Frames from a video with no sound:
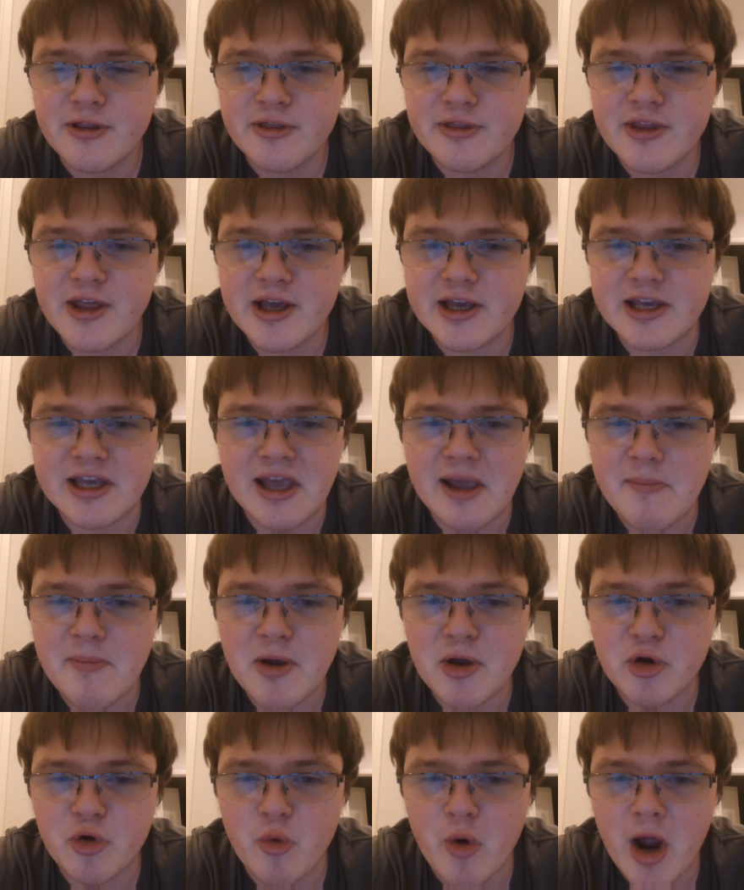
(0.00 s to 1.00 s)
the
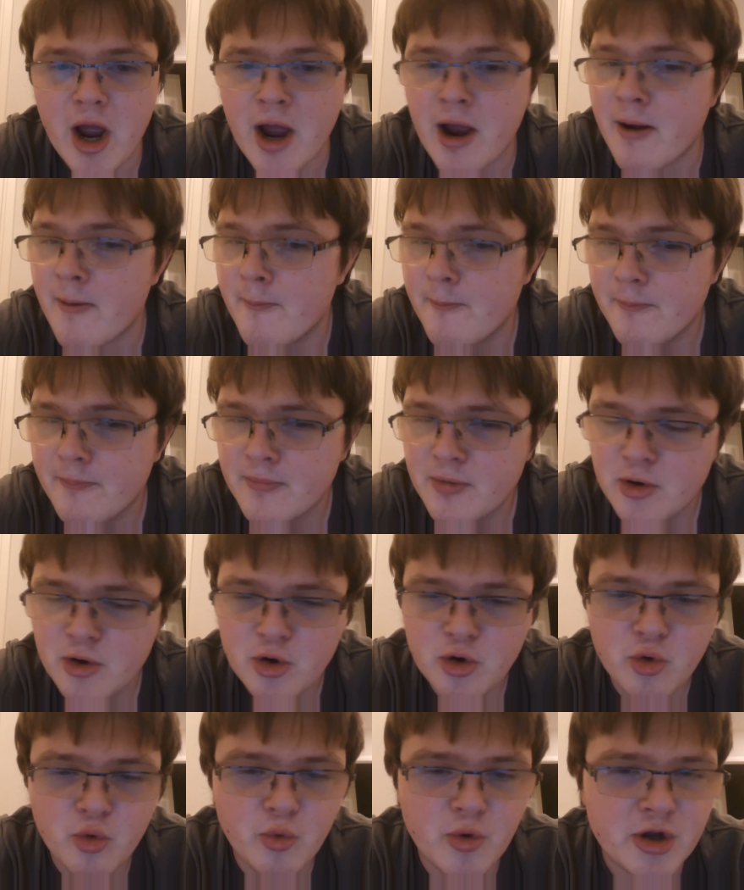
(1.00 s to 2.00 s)
Québécois,
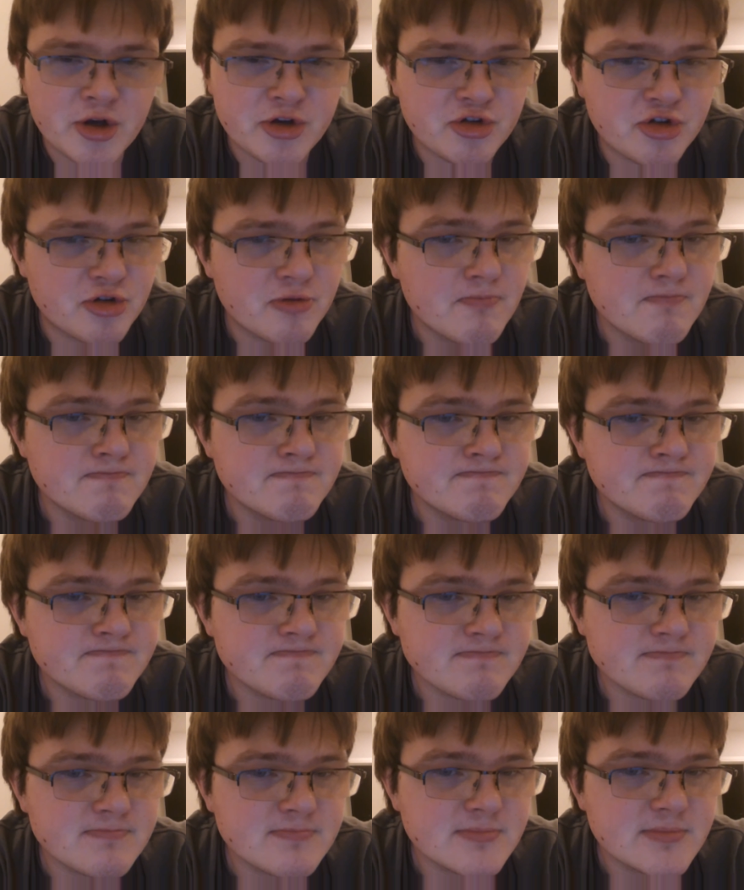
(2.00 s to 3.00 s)
which,
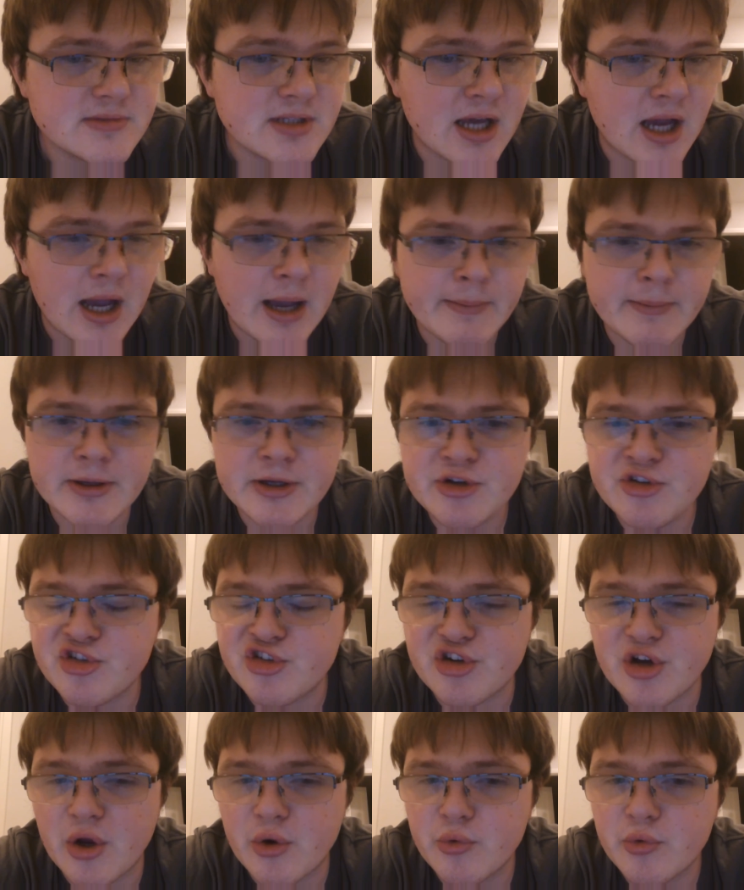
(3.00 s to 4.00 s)
I mean,
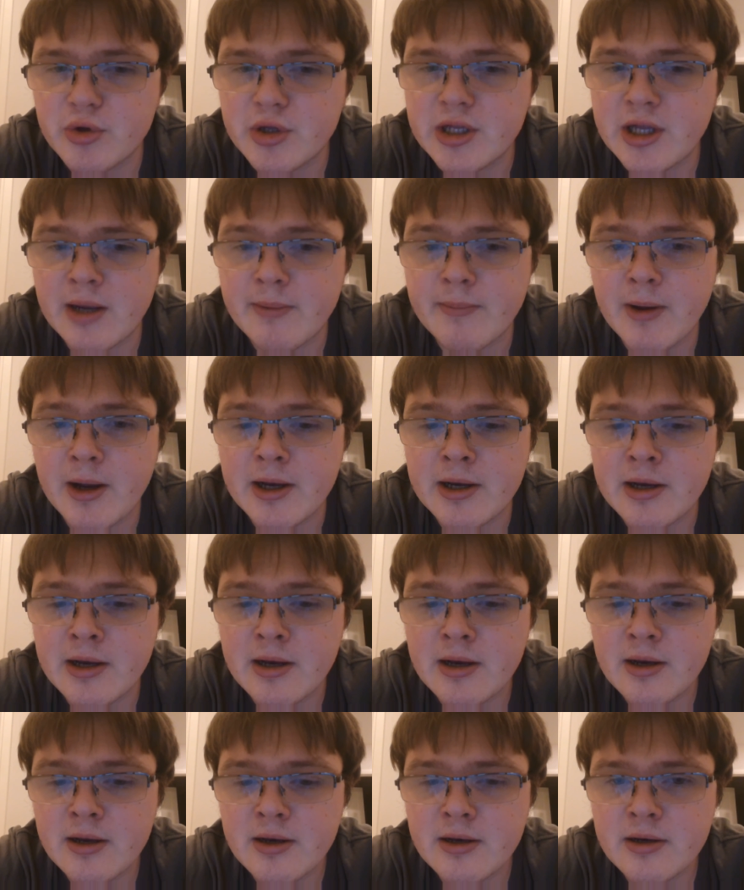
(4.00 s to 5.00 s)
generally I might,
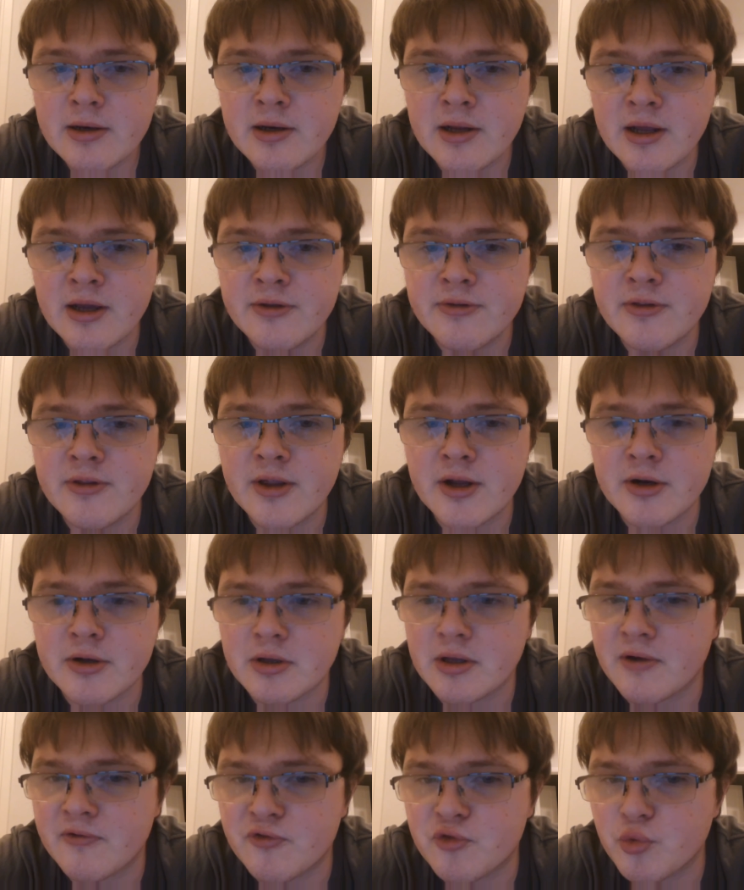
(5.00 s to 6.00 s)
in their
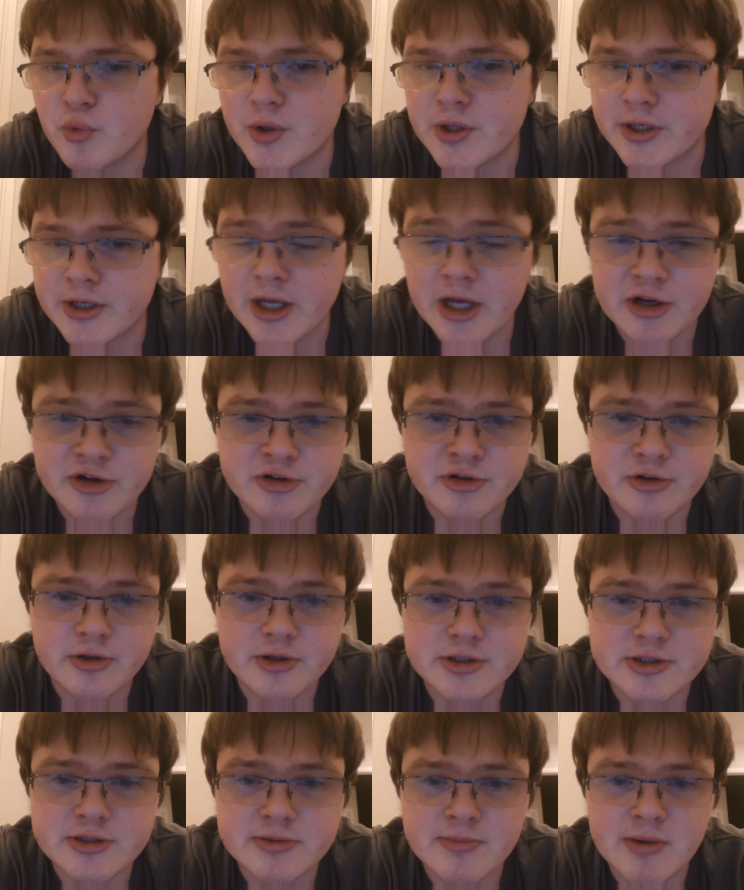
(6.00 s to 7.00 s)
left-wing
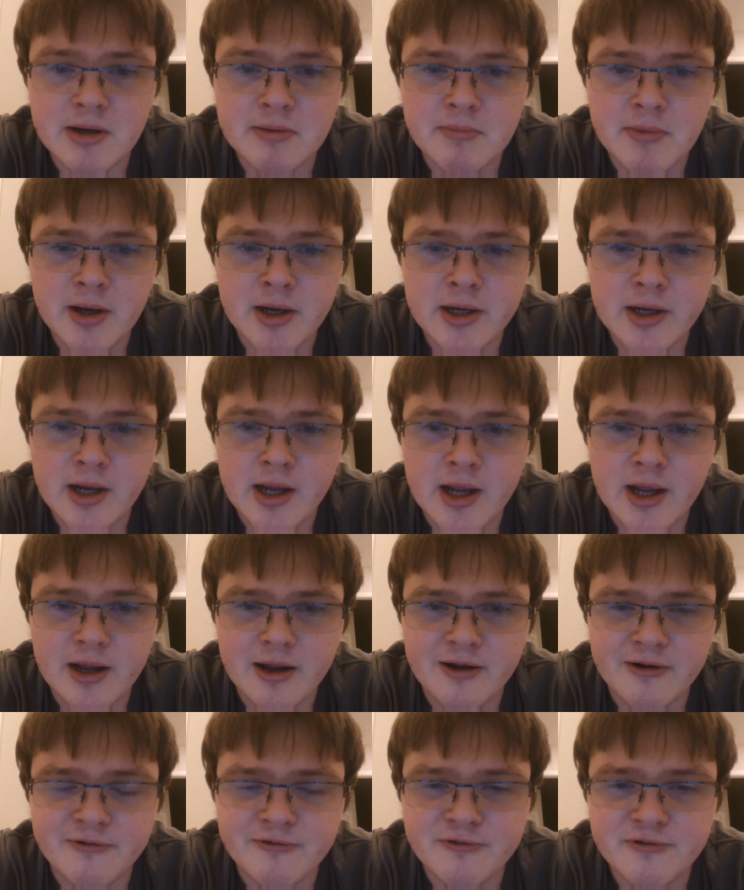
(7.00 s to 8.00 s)
nationalism, I might
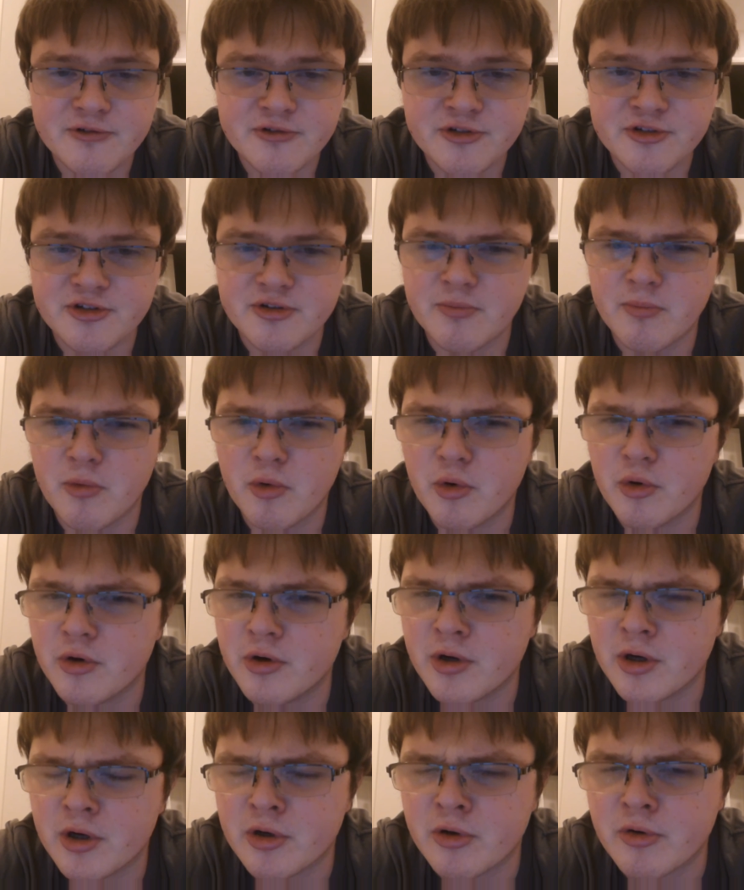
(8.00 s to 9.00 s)
have some
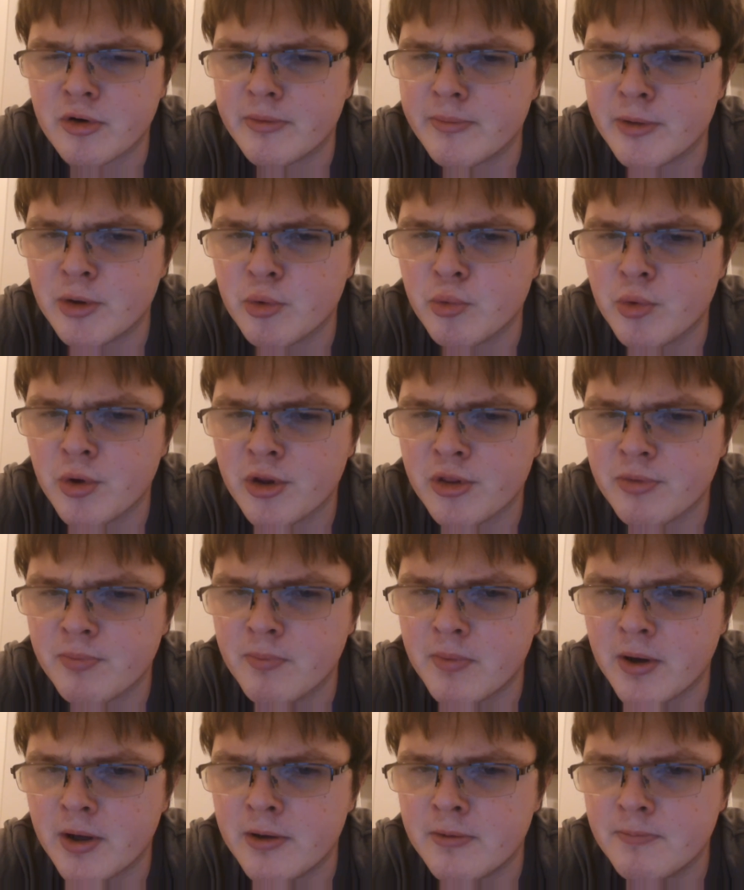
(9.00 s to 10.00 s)
more agreement with,
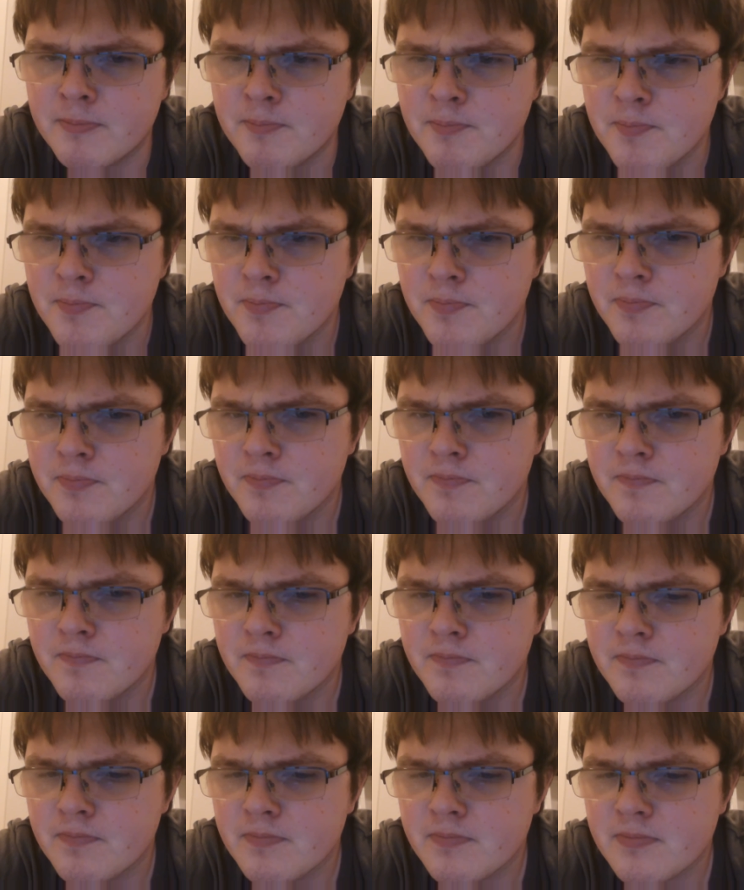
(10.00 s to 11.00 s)
but
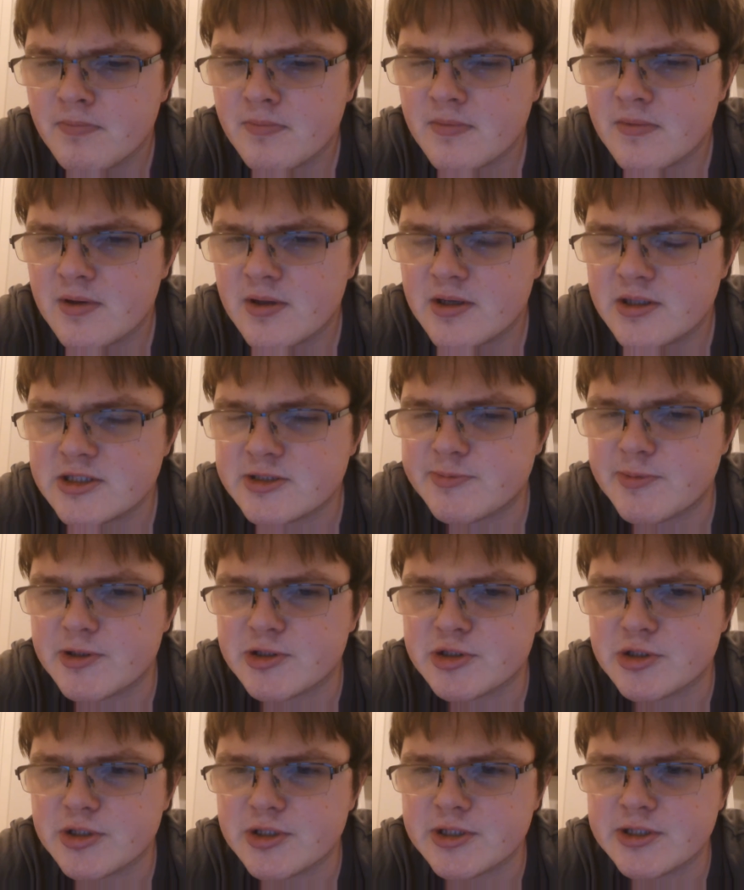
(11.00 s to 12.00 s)

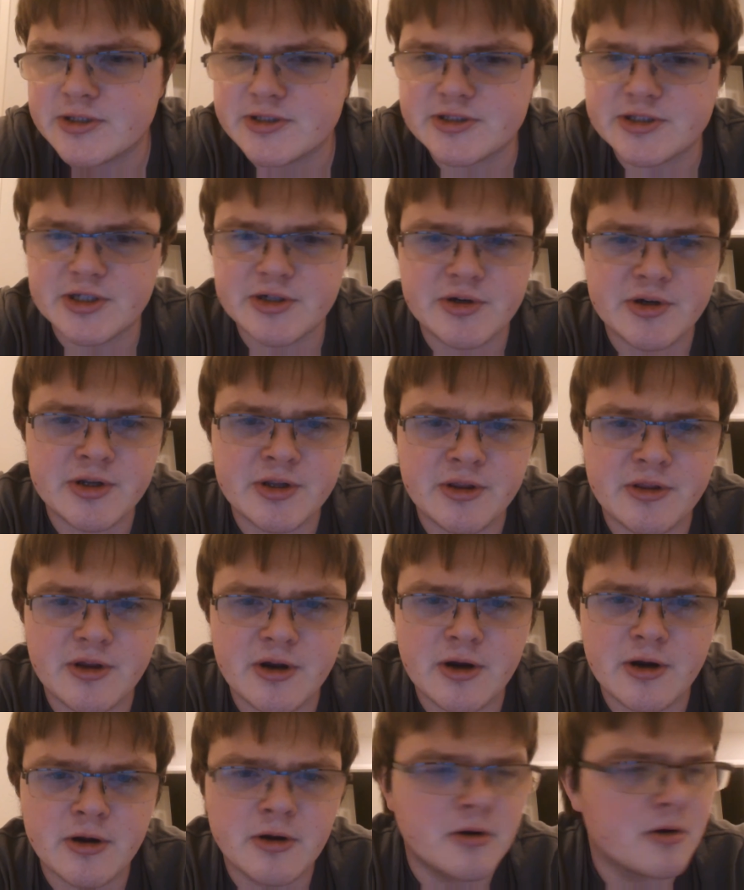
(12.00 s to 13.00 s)
especially considering
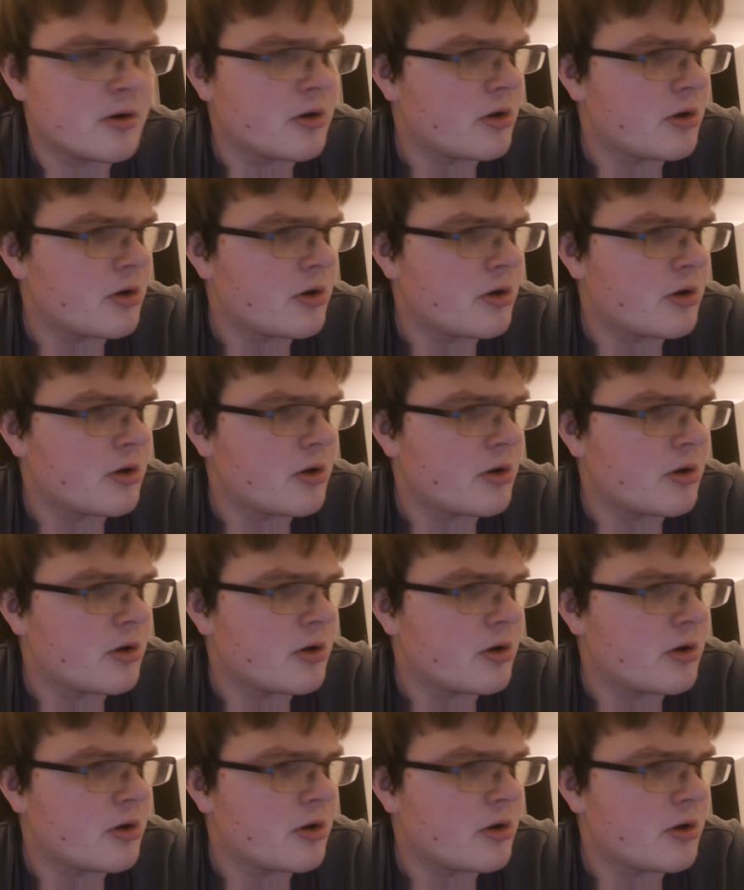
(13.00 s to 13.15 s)
their,